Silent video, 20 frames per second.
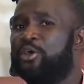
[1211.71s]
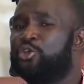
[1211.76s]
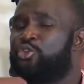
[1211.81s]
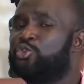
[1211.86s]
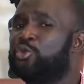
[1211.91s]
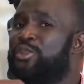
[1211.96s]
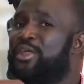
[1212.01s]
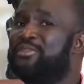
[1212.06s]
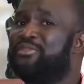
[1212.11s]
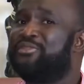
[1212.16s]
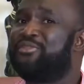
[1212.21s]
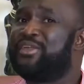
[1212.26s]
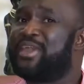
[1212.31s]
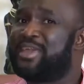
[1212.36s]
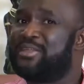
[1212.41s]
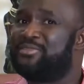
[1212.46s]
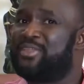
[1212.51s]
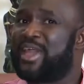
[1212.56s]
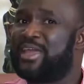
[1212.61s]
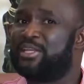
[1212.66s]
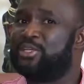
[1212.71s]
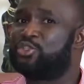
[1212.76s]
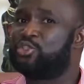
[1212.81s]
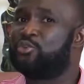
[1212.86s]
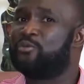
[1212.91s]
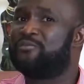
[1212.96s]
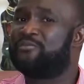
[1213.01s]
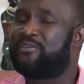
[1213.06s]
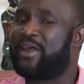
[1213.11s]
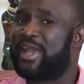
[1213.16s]
So the thing then is
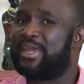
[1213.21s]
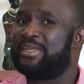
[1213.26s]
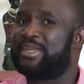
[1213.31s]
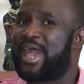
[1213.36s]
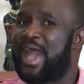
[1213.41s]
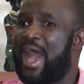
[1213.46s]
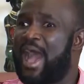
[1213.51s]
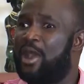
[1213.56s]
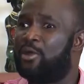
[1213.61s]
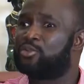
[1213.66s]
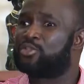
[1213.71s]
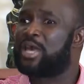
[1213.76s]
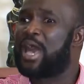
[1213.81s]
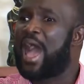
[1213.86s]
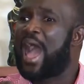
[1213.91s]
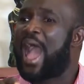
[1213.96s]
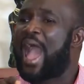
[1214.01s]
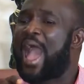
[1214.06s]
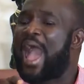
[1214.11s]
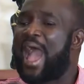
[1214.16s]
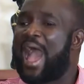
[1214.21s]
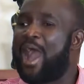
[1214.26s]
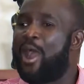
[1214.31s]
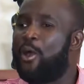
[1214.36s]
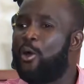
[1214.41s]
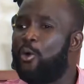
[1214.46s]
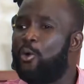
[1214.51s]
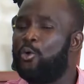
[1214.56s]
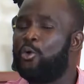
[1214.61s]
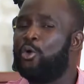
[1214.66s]
to find out,
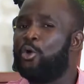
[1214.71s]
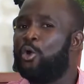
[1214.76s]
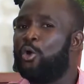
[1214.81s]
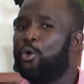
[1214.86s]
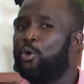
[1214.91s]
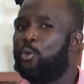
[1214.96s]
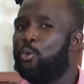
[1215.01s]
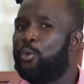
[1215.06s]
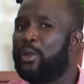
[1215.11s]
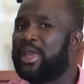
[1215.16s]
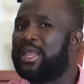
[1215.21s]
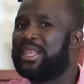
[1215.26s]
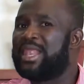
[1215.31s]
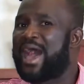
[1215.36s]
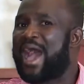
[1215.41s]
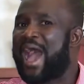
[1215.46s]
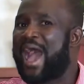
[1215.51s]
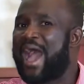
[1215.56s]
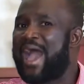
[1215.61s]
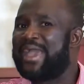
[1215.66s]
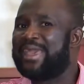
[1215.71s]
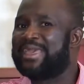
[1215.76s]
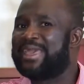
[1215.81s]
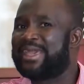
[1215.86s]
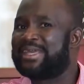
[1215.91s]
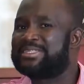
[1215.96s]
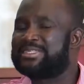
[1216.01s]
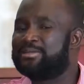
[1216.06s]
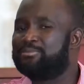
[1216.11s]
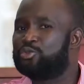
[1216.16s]
how will I
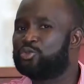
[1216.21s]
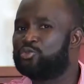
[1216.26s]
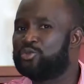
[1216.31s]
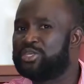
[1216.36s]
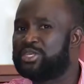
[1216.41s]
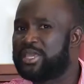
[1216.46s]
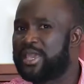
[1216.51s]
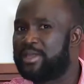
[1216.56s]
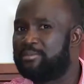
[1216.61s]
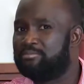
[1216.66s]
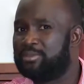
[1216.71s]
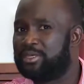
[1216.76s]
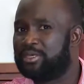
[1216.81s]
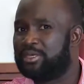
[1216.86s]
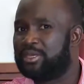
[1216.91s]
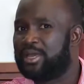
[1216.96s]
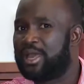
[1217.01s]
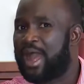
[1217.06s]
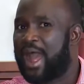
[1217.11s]
get him to hear me?